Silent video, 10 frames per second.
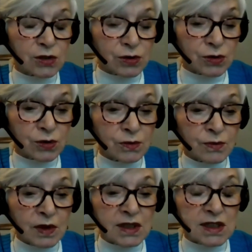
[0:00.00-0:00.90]
to
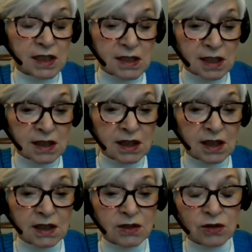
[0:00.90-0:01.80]

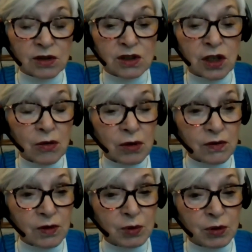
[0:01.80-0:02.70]
Sicily to the toe
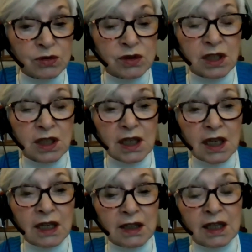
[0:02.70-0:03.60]
of the boot,
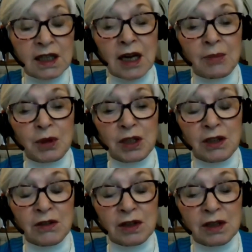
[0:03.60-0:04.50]
and then up
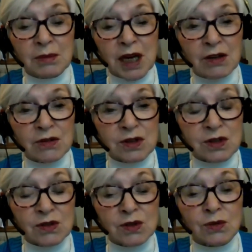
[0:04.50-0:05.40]
here in the
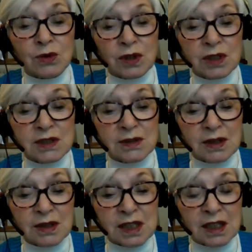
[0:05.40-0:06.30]
mountains, or
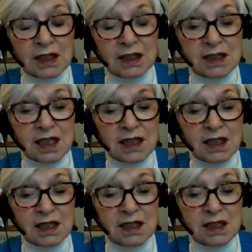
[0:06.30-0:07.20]
as I like to say,
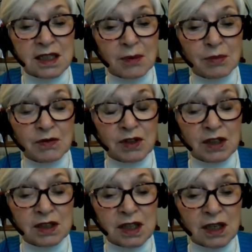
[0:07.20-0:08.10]
the instep of
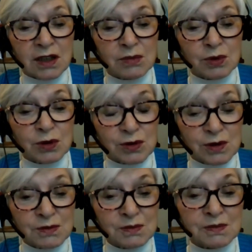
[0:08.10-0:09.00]
the Italian
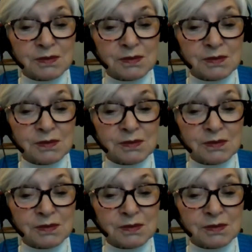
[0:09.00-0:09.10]
boot.